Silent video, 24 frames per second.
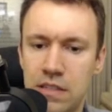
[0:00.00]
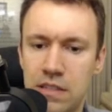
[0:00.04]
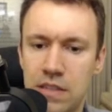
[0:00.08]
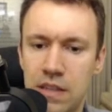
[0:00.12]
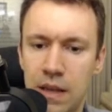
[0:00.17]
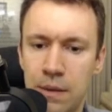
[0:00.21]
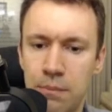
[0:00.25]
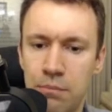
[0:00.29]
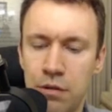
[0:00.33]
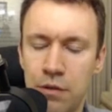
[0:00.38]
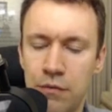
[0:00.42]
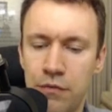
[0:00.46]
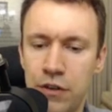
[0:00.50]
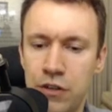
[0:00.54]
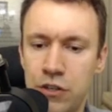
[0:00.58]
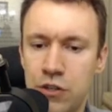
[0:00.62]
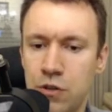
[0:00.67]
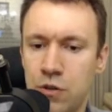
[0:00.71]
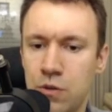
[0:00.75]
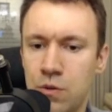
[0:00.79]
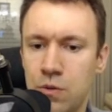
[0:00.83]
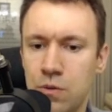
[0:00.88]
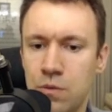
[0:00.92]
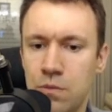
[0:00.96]
a
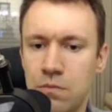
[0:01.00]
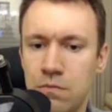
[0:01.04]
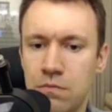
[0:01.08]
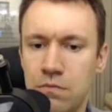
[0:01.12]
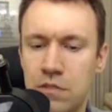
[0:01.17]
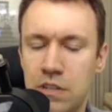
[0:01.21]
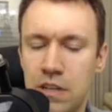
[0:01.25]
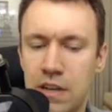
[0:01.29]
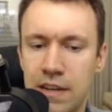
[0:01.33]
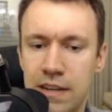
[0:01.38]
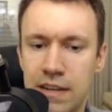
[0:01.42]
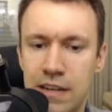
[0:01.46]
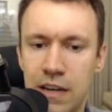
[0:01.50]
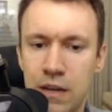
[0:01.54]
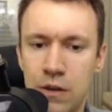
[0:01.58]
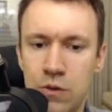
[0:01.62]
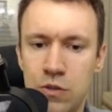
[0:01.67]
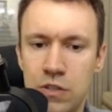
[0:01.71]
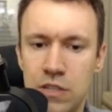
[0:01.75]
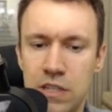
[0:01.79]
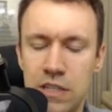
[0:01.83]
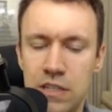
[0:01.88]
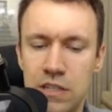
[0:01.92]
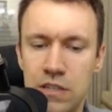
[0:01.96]
provisional
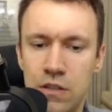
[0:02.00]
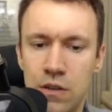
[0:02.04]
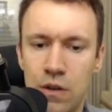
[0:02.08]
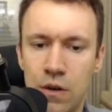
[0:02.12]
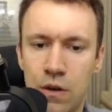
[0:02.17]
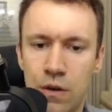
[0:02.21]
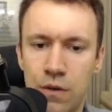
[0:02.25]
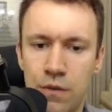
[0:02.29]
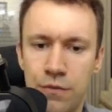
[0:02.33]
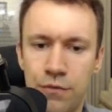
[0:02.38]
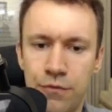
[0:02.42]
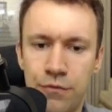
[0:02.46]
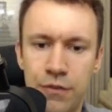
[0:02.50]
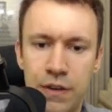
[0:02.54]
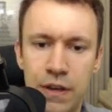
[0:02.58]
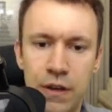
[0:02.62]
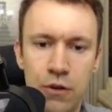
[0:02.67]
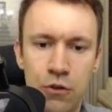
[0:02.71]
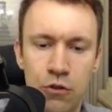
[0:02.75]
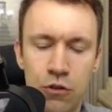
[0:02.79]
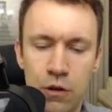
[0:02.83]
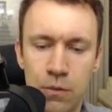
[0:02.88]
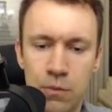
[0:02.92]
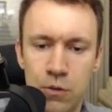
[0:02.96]
diagnosis of
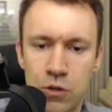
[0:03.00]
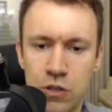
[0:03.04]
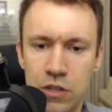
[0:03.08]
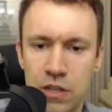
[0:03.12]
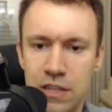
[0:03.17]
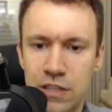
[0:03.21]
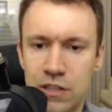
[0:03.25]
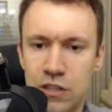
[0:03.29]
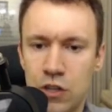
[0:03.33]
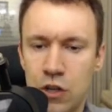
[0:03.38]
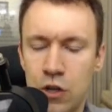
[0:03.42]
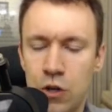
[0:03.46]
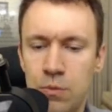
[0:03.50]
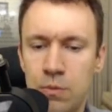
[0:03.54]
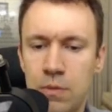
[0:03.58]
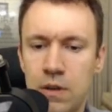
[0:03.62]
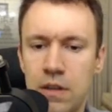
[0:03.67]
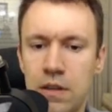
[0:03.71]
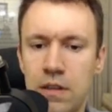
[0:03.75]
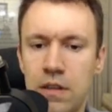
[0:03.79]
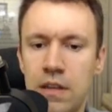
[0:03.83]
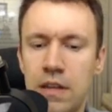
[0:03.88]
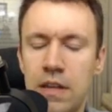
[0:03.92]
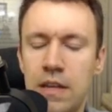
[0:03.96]

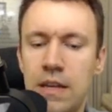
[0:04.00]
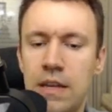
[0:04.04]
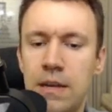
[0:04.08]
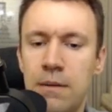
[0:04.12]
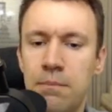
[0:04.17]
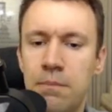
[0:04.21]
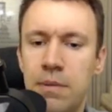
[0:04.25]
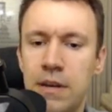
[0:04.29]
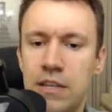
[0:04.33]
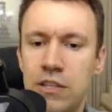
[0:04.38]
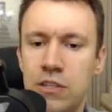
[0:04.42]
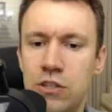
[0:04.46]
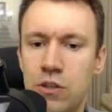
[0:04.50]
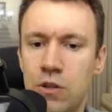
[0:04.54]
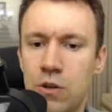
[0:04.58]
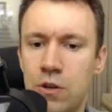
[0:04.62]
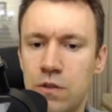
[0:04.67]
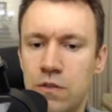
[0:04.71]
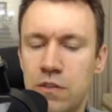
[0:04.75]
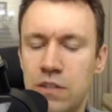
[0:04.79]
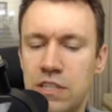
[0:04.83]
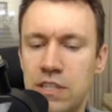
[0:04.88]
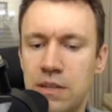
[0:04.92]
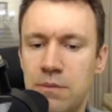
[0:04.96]
Pheochromocytoma based
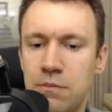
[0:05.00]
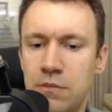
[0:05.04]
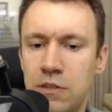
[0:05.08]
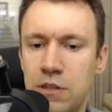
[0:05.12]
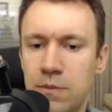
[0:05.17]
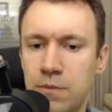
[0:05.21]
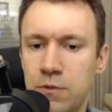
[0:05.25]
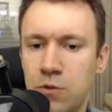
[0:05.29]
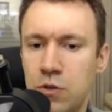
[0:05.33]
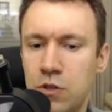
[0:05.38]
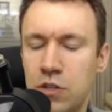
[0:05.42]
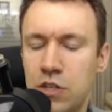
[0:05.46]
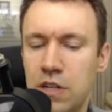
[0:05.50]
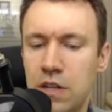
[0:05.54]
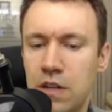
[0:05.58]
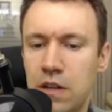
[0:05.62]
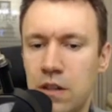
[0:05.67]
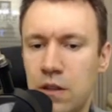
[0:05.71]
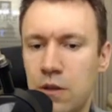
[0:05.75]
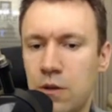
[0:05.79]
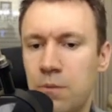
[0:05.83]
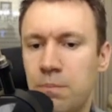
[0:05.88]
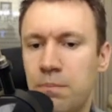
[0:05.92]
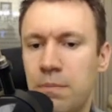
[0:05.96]
on symptoms which
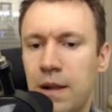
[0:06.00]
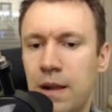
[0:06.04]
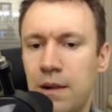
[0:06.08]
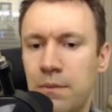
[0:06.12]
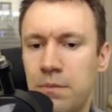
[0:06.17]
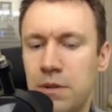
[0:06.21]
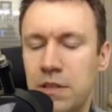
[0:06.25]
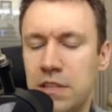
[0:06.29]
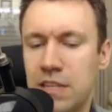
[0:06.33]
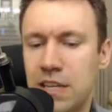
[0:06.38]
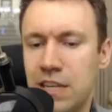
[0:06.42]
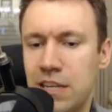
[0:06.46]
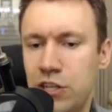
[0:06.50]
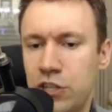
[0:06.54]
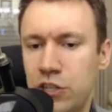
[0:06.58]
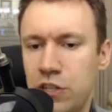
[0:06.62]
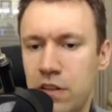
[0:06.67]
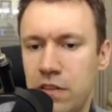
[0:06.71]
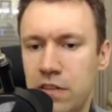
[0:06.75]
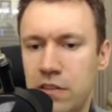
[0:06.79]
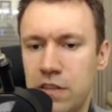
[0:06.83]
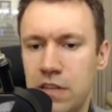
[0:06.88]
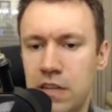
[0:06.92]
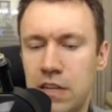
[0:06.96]
include
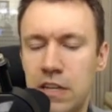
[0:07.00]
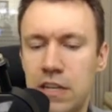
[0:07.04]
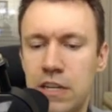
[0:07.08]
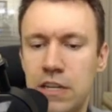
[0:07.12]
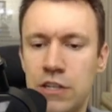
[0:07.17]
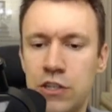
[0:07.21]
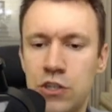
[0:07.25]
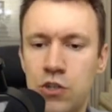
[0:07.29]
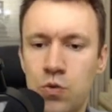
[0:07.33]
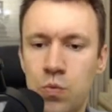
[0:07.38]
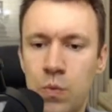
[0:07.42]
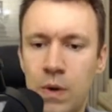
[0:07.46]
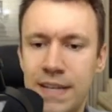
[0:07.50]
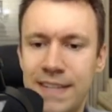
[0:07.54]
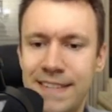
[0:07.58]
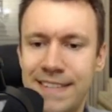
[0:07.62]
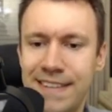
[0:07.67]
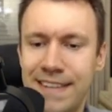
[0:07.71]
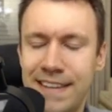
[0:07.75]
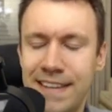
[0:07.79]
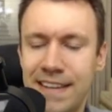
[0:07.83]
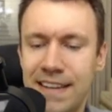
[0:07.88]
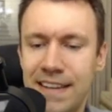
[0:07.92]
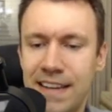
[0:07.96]
palpitations,
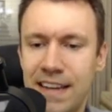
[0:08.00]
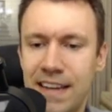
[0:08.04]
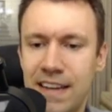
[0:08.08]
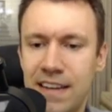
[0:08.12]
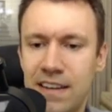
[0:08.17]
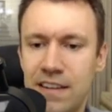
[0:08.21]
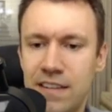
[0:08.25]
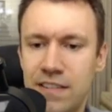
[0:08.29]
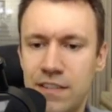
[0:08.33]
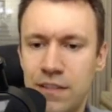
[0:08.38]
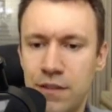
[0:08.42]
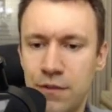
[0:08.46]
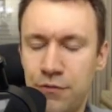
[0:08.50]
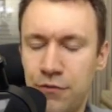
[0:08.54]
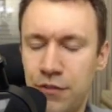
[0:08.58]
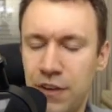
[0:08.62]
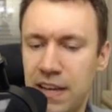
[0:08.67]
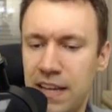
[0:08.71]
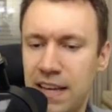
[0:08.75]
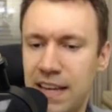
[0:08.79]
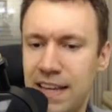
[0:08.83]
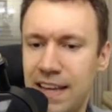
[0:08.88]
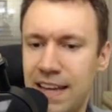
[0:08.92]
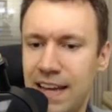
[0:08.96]
sweating, and a
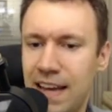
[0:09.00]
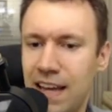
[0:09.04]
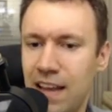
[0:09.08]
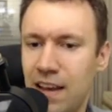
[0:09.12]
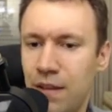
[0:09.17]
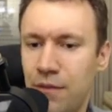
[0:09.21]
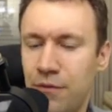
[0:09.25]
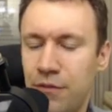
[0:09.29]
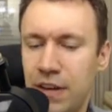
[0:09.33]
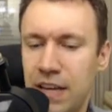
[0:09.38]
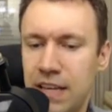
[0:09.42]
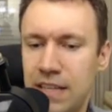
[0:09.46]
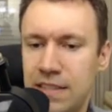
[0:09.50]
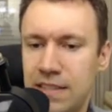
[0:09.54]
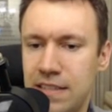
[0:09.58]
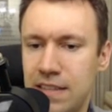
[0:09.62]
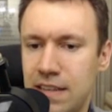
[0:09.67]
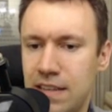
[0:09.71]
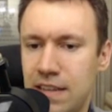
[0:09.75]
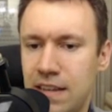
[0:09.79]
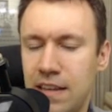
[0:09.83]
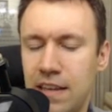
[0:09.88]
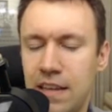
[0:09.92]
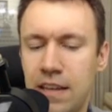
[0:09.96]
severely
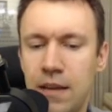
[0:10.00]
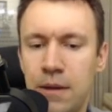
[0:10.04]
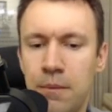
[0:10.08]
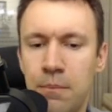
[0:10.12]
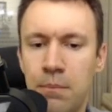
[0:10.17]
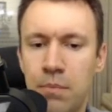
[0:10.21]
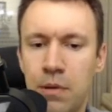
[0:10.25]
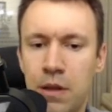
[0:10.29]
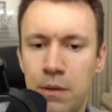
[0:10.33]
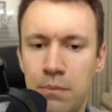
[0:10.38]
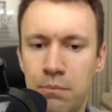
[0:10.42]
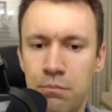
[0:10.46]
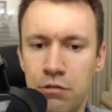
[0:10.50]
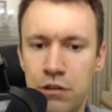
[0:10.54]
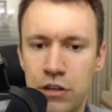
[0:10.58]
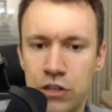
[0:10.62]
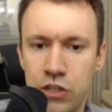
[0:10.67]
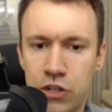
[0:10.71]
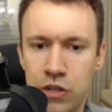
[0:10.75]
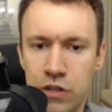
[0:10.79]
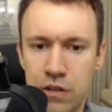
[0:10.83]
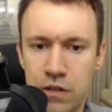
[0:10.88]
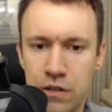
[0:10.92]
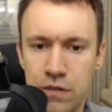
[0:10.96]
elevated blood
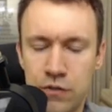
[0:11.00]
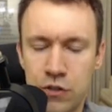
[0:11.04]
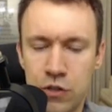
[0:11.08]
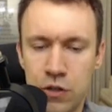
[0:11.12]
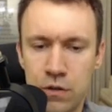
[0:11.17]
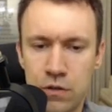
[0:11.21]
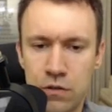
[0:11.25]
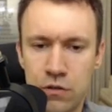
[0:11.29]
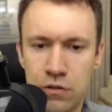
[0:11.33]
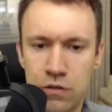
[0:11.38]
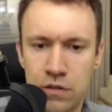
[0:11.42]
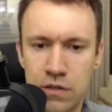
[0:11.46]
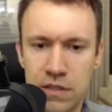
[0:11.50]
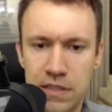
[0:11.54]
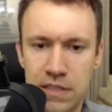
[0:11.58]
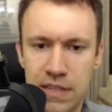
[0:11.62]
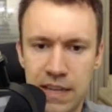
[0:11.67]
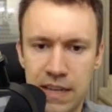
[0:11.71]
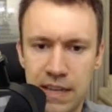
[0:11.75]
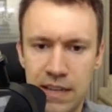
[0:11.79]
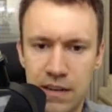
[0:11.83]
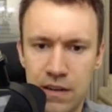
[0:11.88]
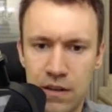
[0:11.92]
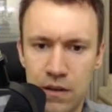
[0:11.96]
pressure of
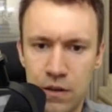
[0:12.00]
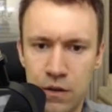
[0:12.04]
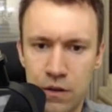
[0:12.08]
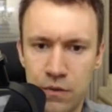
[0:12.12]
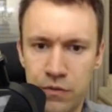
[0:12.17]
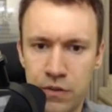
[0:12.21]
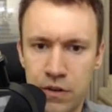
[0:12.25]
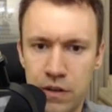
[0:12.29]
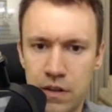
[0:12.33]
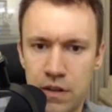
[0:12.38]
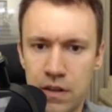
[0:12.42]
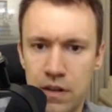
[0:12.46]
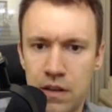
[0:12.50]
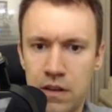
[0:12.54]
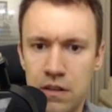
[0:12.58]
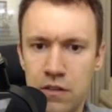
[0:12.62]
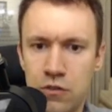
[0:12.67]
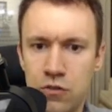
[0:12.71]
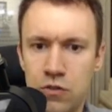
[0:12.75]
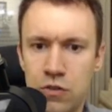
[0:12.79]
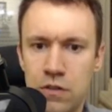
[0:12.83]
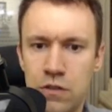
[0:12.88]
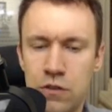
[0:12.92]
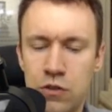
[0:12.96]
210 over
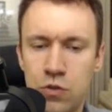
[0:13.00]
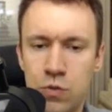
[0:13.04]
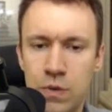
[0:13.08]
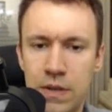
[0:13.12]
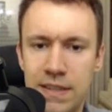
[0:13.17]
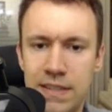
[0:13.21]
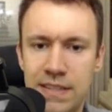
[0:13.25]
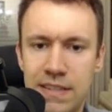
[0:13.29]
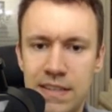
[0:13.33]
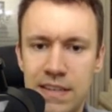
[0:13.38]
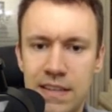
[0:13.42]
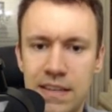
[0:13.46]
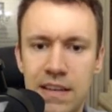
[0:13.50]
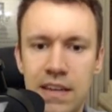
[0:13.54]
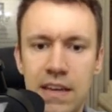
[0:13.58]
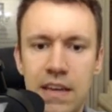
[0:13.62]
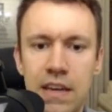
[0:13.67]
120.